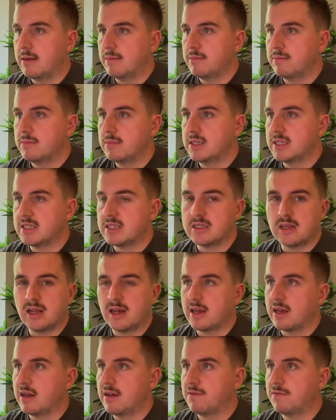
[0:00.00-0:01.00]
this is
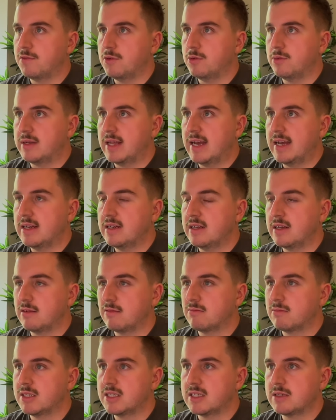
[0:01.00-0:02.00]
like a few days now,
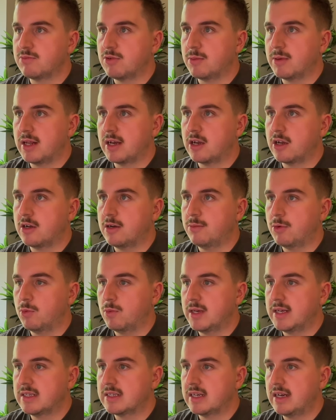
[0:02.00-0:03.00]
this is probably like a couple
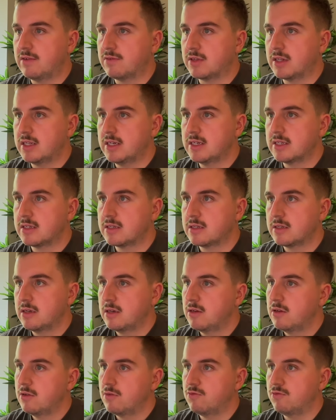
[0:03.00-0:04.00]
weeks after this,
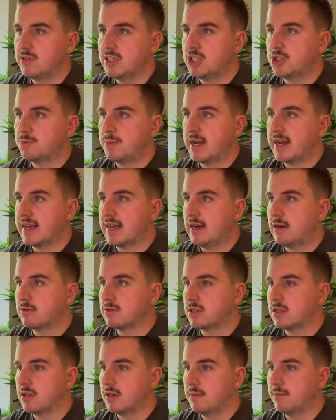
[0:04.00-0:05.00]
reach back out
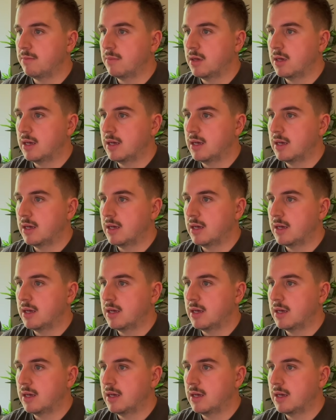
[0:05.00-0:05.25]
to them,